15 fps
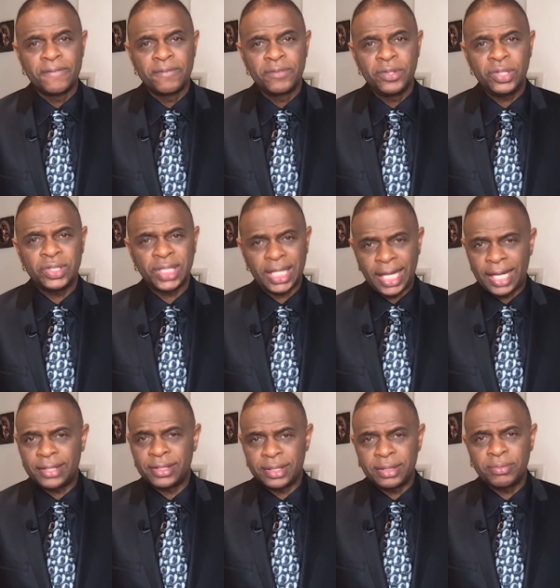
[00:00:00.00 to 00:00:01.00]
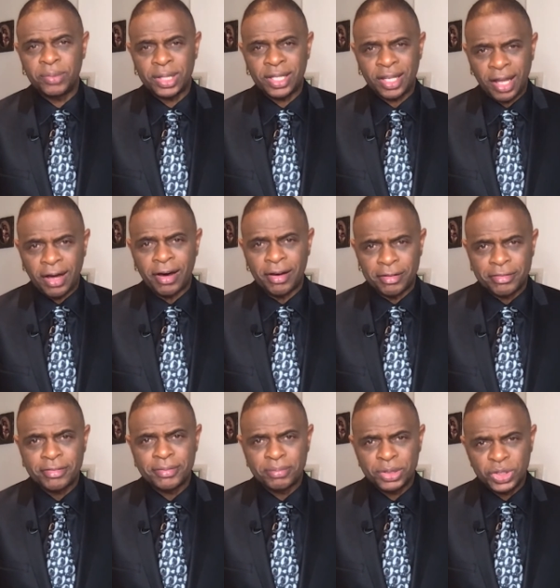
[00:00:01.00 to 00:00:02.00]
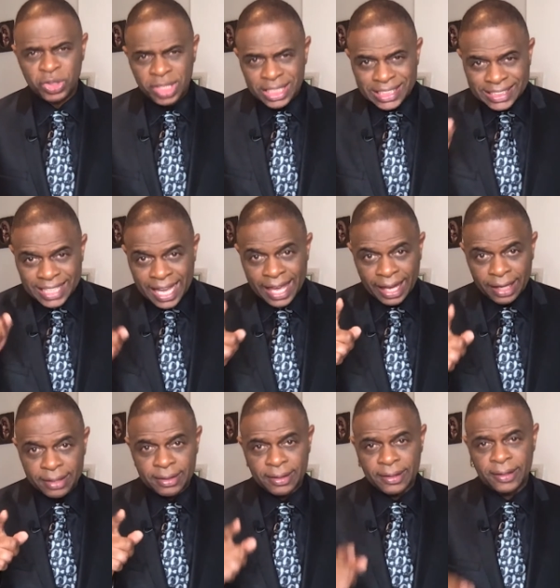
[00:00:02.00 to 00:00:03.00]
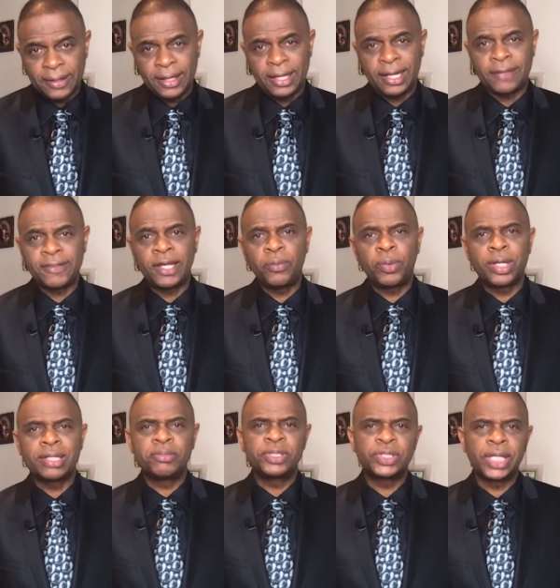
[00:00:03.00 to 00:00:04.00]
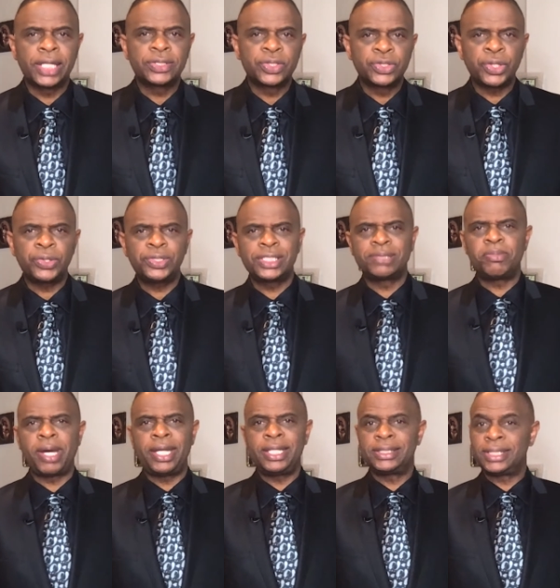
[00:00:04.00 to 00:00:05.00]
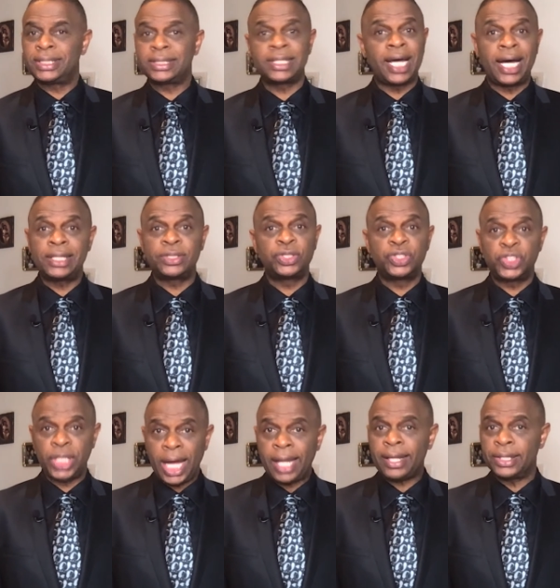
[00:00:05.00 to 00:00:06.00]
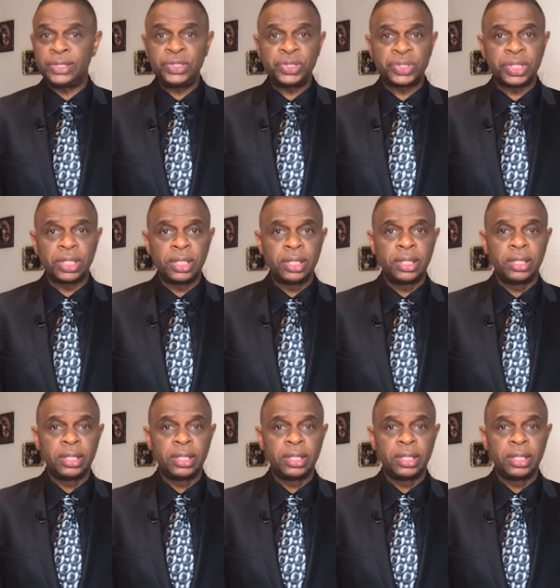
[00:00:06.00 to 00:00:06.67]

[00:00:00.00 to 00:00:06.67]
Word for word: You can say that with love, but you need to say it. And I think one of the mistakes the church has made is it's not challenged.